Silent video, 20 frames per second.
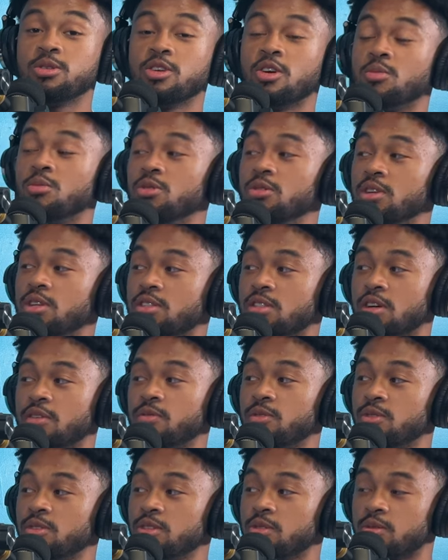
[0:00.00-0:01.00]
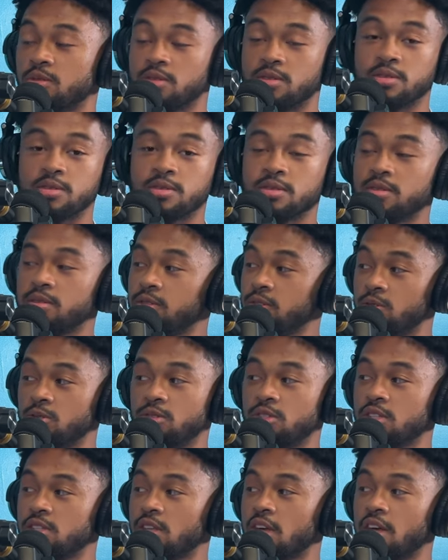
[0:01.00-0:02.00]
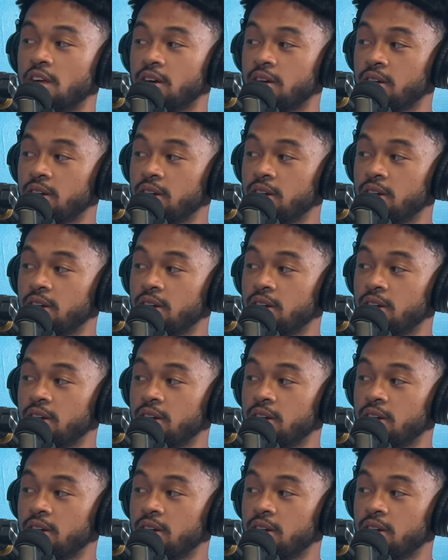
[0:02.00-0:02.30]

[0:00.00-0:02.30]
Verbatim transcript: no Mookie stuff. You just you just there.